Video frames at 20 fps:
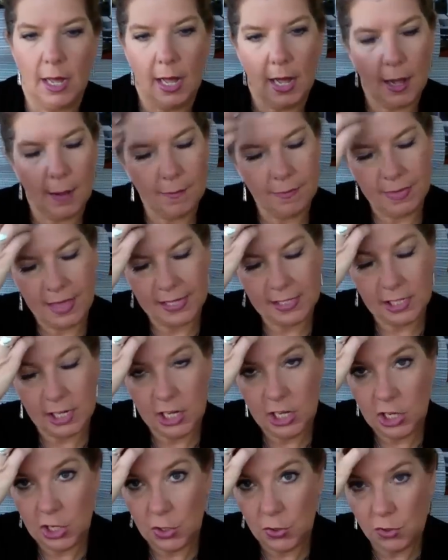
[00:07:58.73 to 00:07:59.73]
That's a
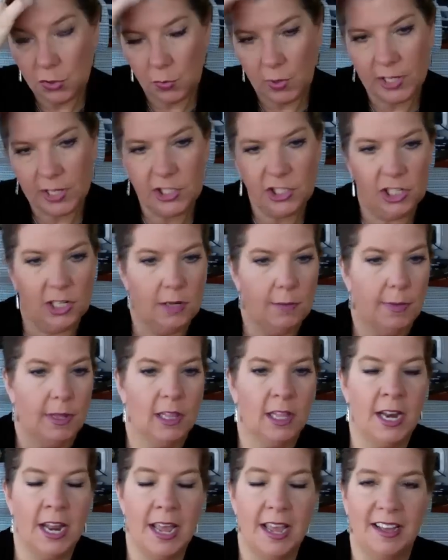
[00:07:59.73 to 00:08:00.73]
huge question,
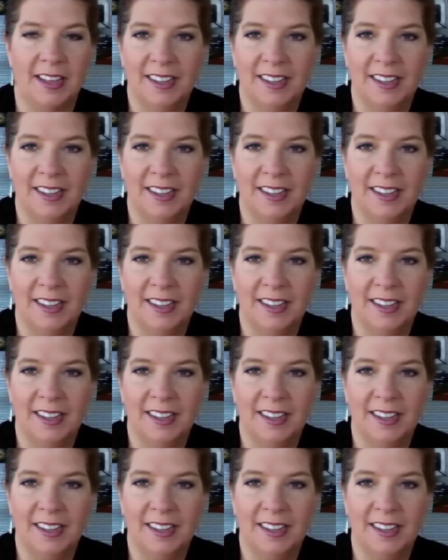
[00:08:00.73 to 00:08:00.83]
Melanie.